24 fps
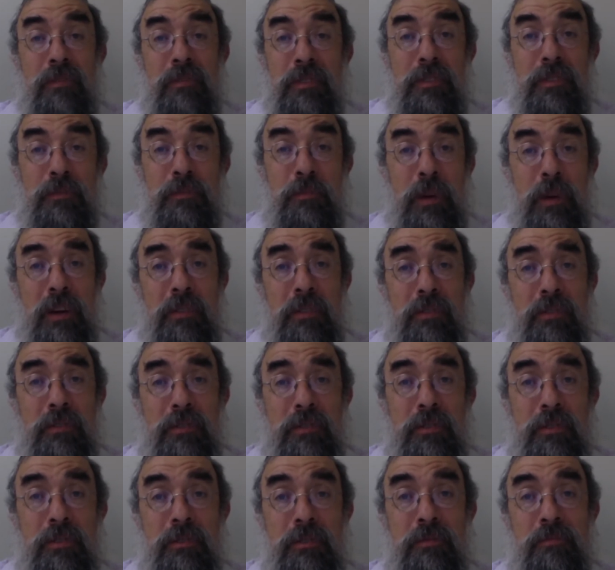None of this
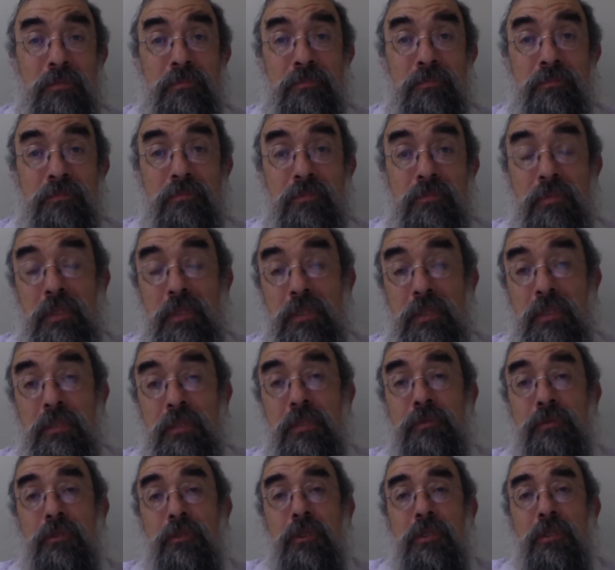bothers you?"
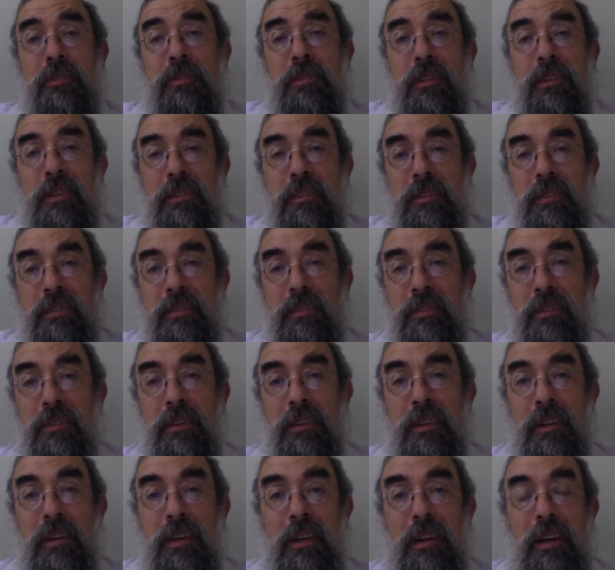He says, "Of course
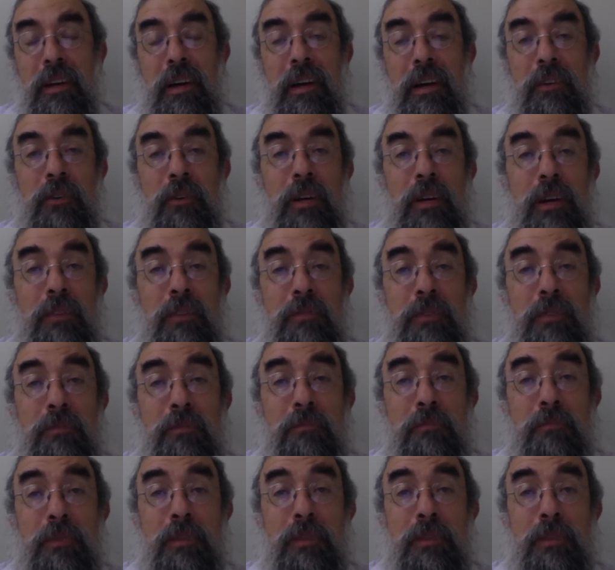not. I don't
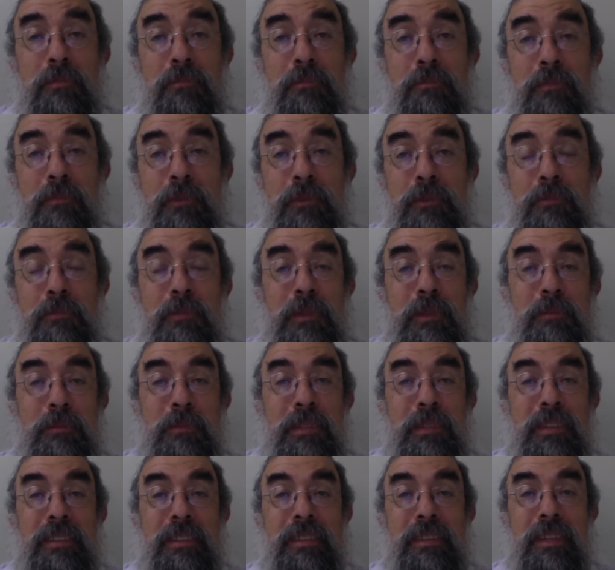have the
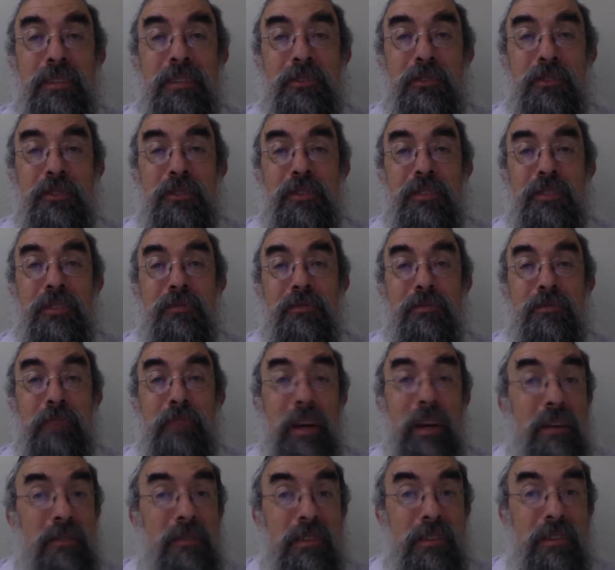most minimal intention
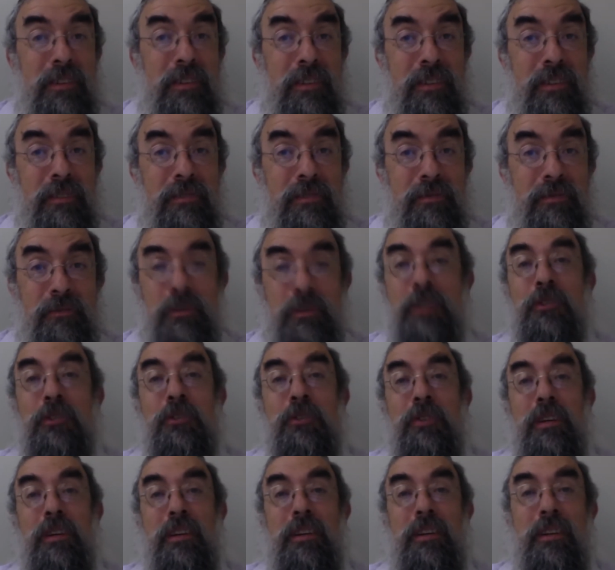of marrying her.
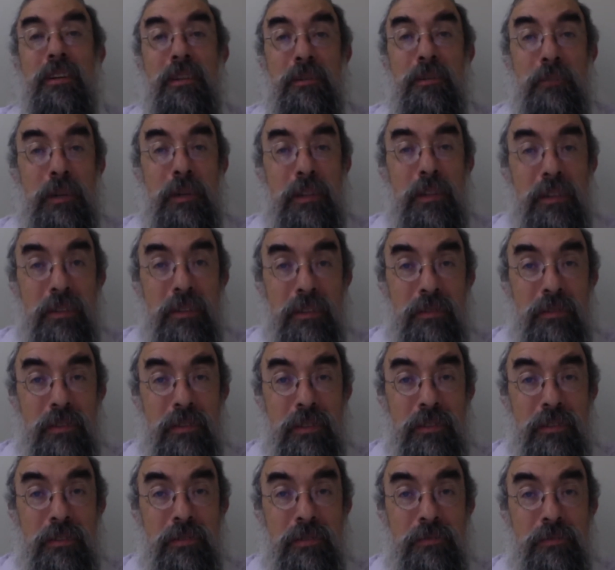Why should I care about
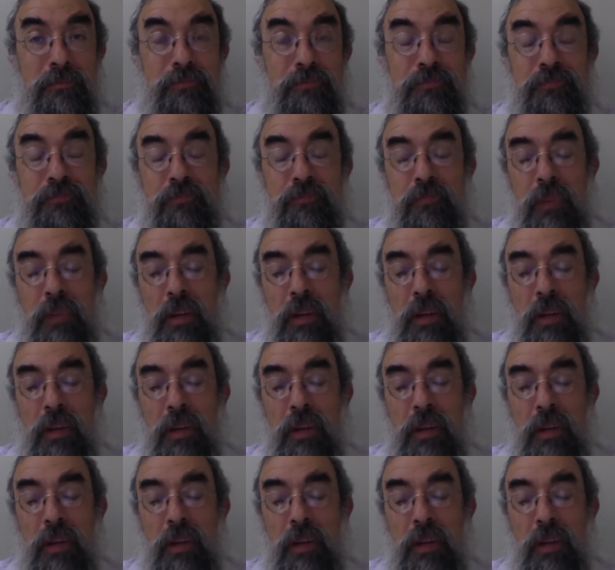any of this?"